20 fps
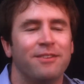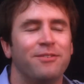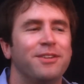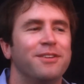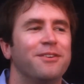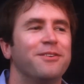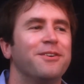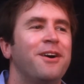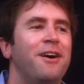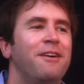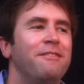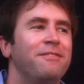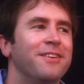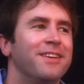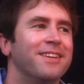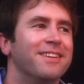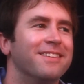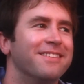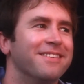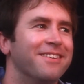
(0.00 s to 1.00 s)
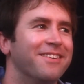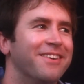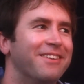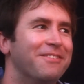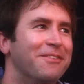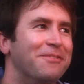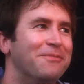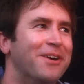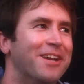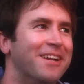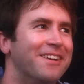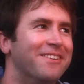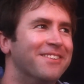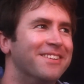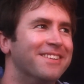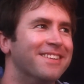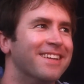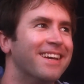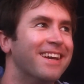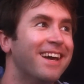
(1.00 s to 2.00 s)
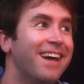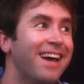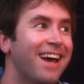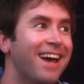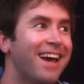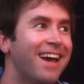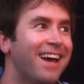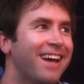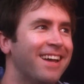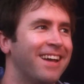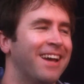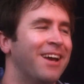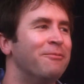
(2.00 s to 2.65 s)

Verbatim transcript: There was no coffee, and so everybody was like, ah.